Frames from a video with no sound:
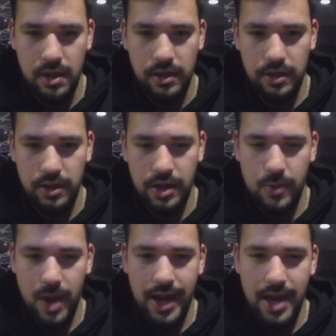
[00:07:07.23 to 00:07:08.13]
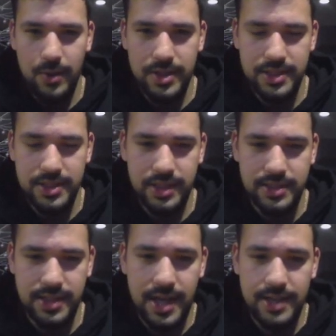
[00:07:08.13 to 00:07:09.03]
Here, I kind of want to see because
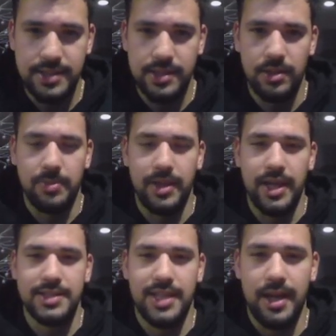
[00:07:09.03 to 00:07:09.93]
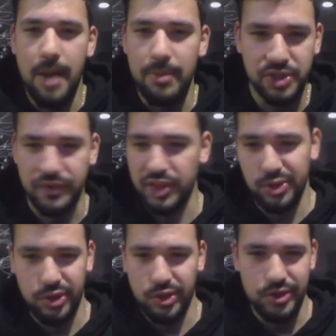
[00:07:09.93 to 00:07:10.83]
the deck still plays like a bunch of
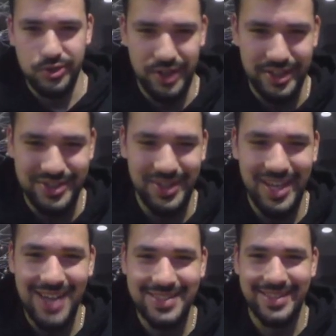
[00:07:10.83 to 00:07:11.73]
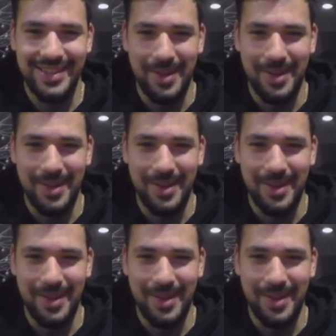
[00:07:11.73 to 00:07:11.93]
little cards, right? So he has to like